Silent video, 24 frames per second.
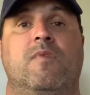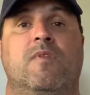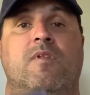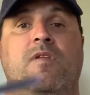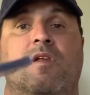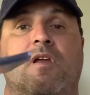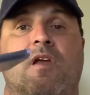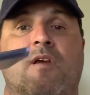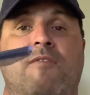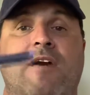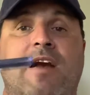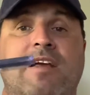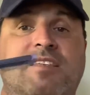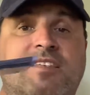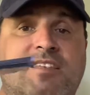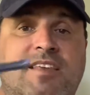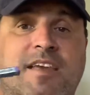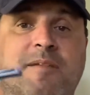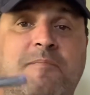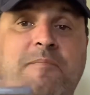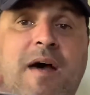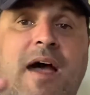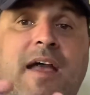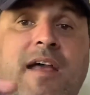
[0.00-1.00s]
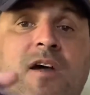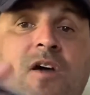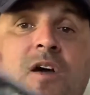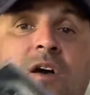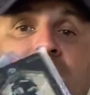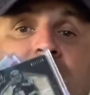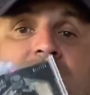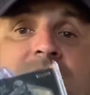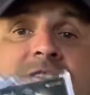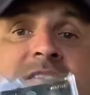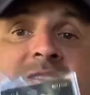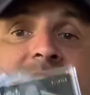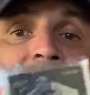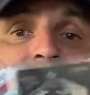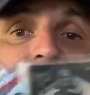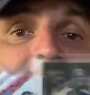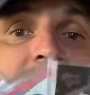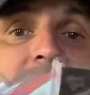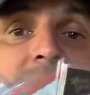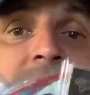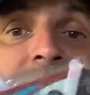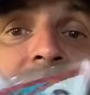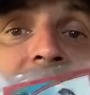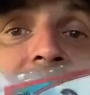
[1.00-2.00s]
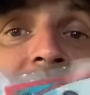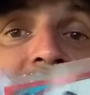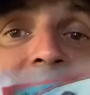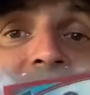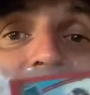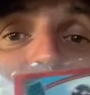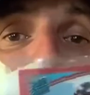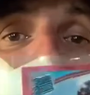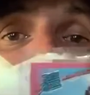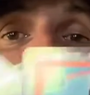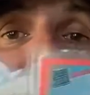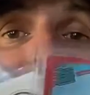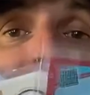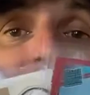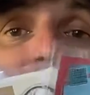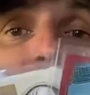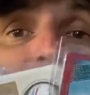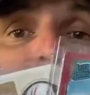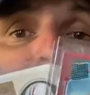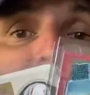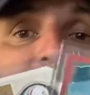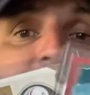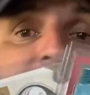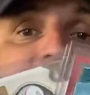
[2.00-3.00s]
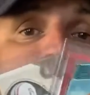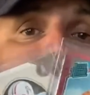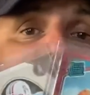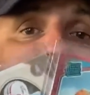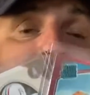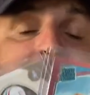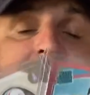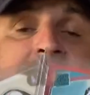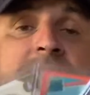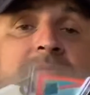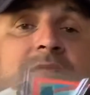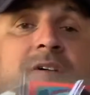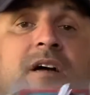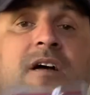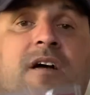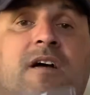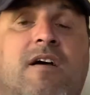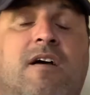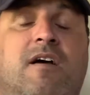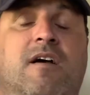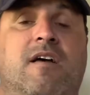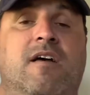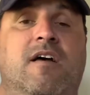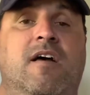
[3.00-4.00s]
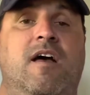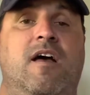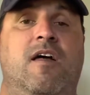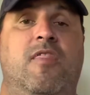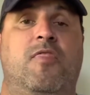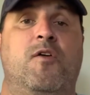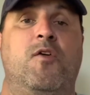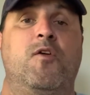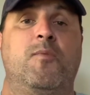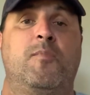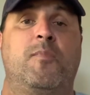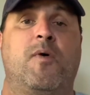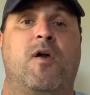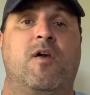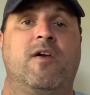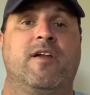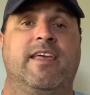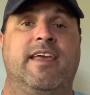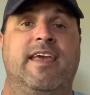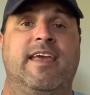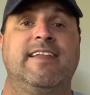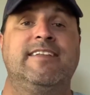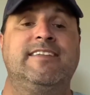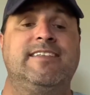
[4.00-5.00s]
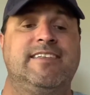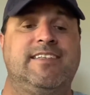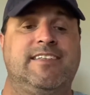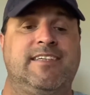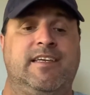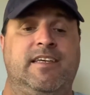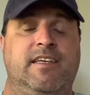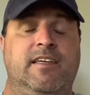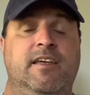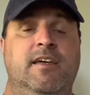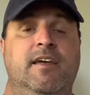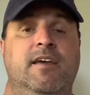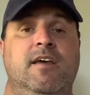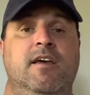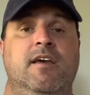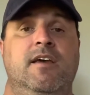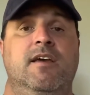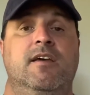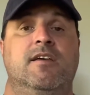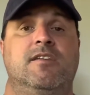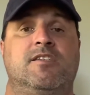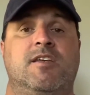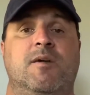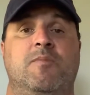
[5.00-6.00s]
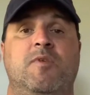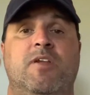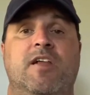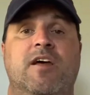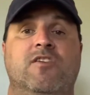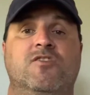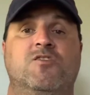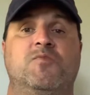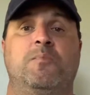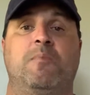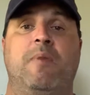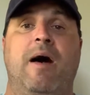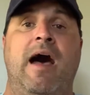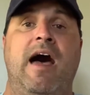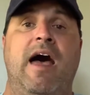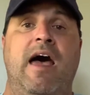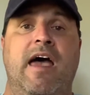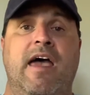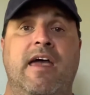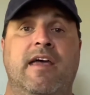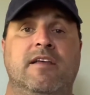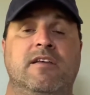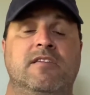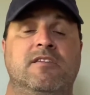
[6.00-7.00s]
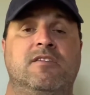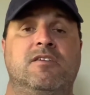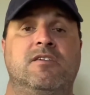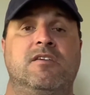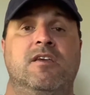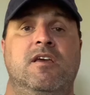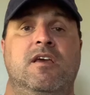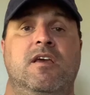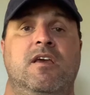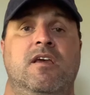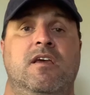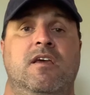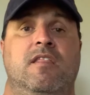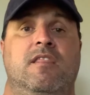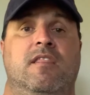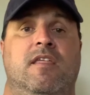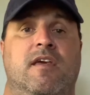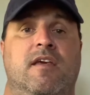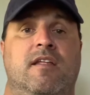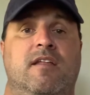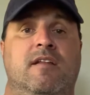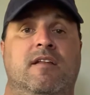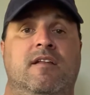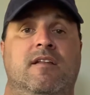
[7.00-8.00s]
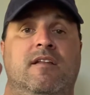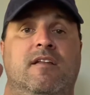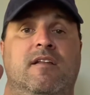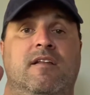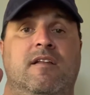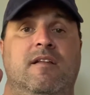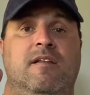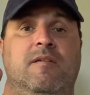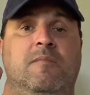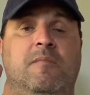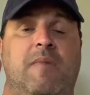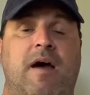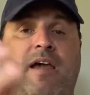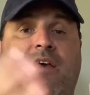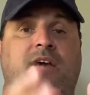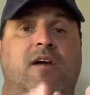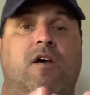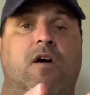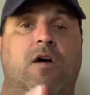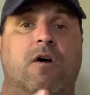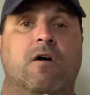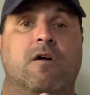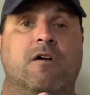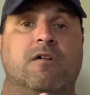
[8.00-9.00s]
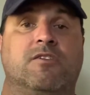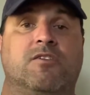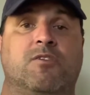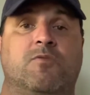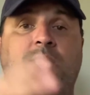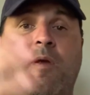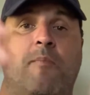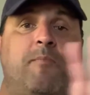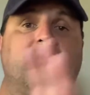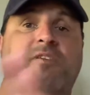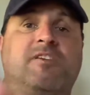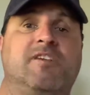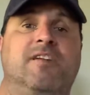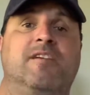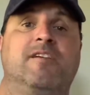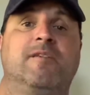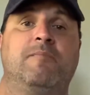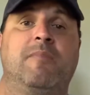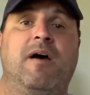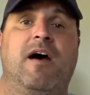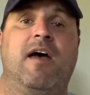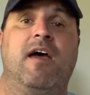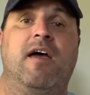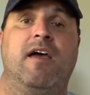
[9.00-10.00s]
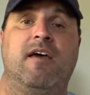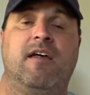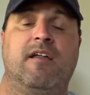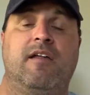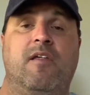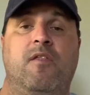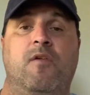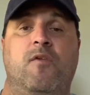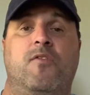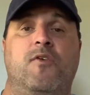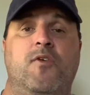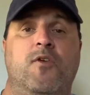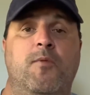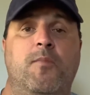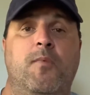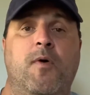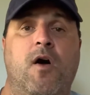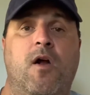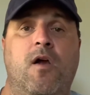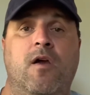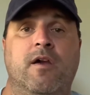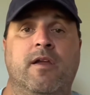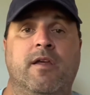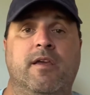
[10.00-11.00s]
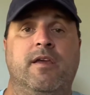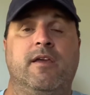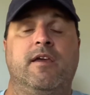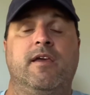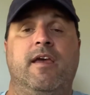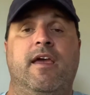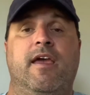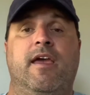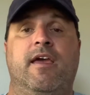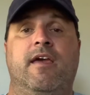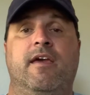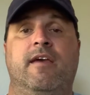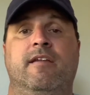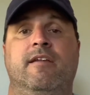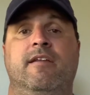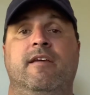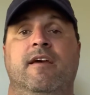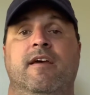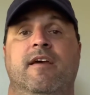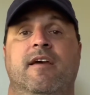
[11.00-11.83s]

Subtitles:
if I send my cards in, I send these cards into a third-party entity, someone else buys, then my cards are represented by another third party. And